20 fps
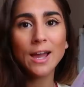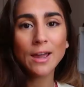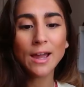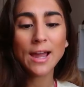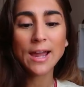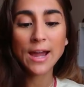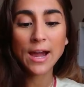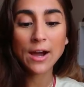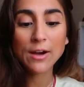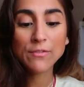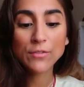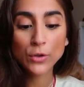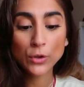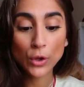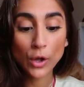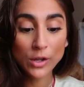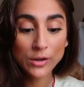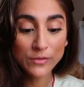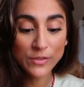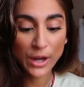I, I have a
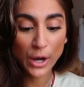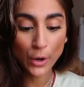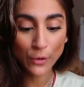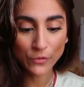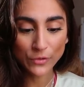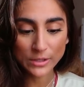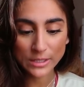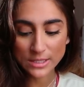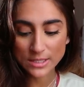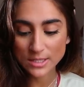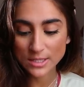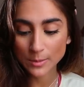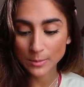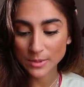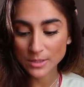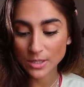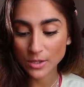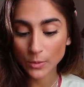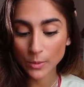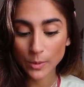lot of the Alphalete
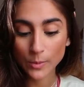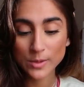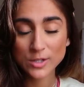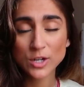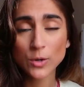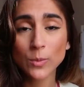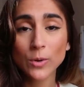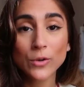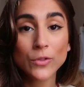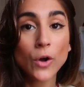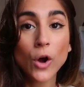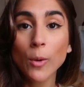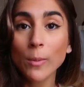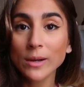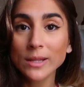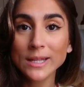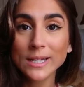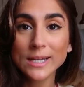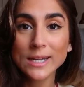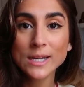seamless underwear, which I wear with all
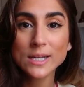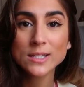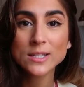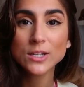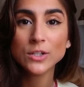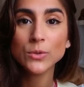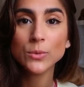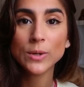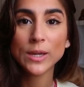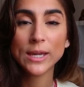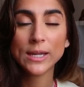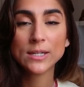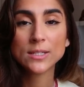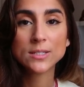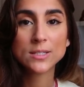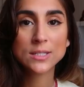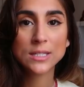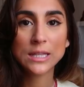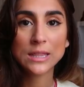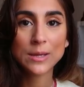my leggings and you can't
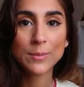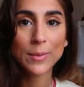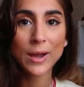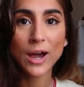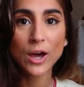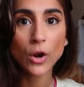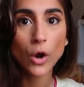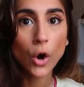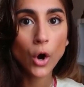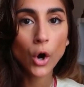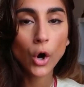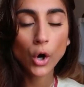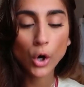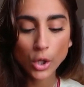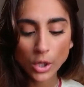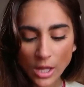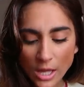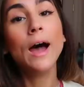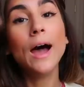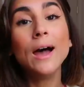see them at
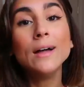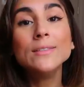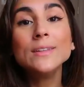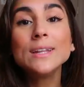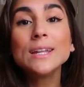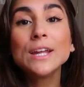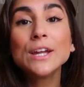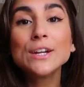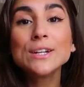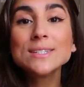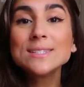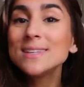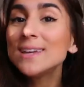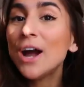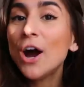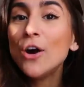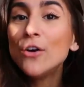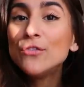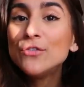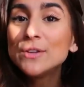all. And then here's the
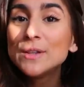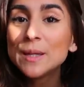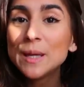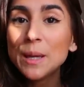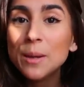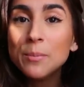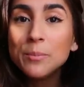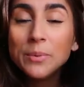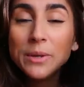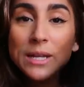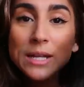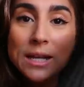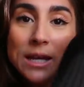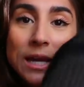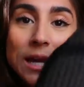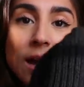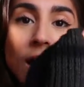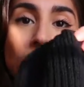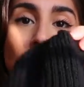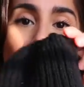Alphalete
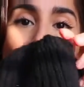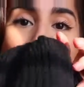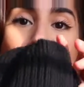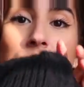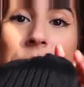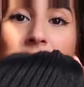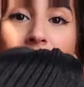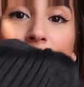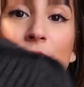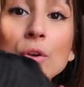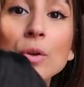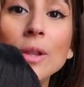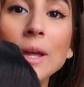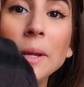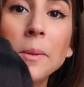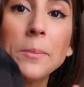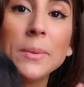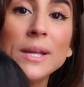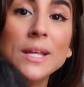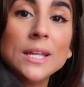beanie. Um, if you
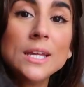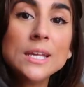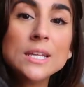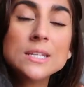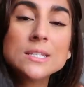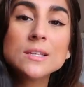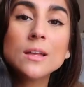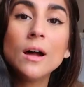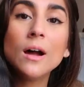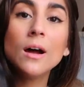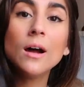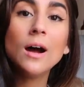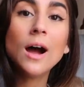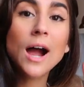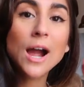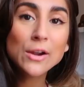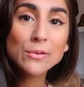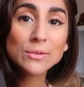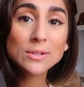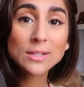like beanies,
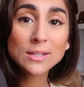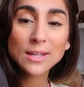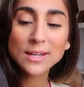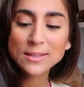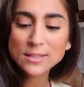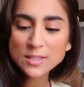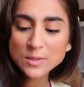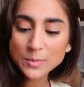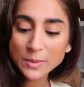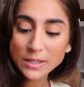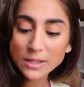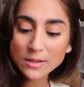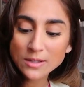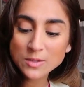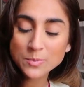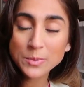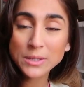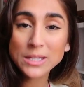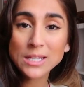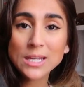I really like this beanie.
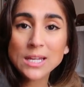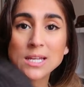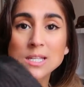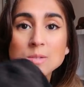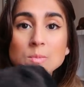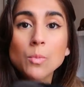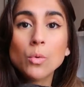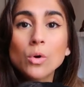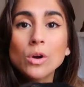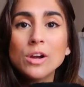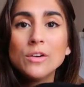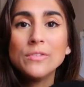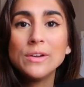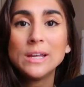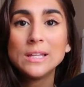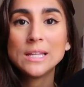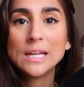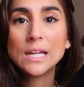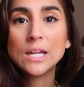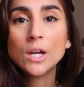This beanie is more of
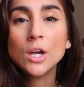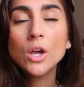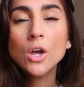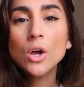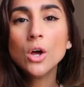a like